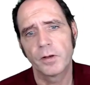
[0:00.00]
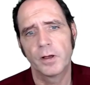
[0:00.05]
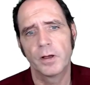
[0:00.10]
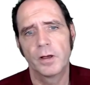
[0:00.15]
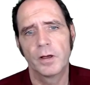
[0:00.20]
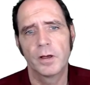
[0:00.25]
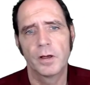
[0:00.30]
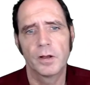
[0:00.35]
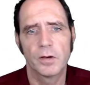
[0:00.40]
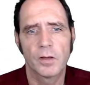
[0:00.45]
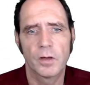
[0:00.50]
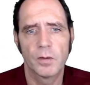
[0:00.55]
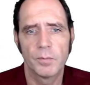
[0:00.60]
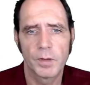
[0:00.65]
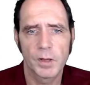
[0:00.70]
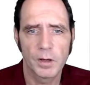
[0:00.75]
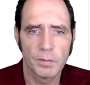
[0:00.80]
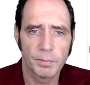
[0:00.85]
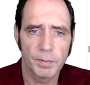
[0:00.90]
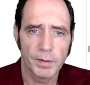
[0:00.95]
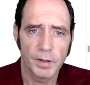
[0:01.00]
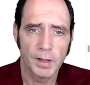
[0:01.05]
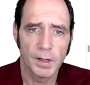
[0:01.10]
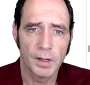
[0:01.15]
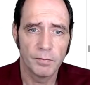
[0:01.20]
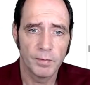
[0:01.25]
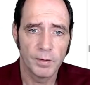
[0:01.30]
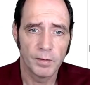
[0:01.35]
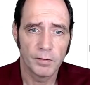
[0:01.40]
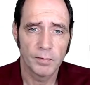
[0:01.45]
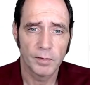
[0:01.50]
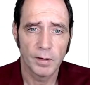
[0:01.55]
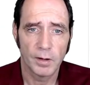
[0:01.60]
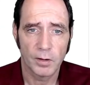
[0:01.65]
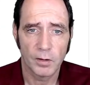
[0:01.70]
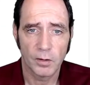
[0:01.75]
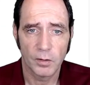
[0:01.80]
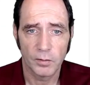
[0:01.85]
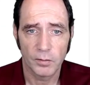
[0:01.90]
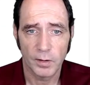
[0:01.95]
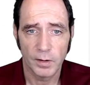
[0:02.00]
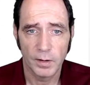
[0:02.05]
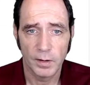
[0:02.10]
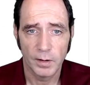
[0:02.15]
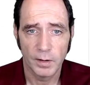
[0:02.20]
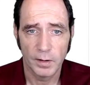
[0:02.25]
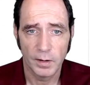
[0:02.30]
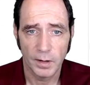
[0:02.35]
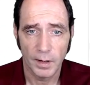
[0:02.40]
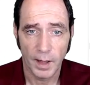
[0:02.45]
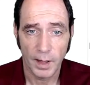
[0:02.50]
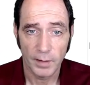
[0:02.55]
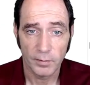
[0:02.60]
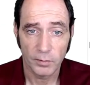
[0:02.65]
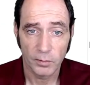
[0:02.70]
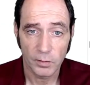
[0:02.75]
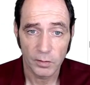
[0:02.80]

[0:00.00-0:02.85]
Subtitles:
and coming up if it's got an adult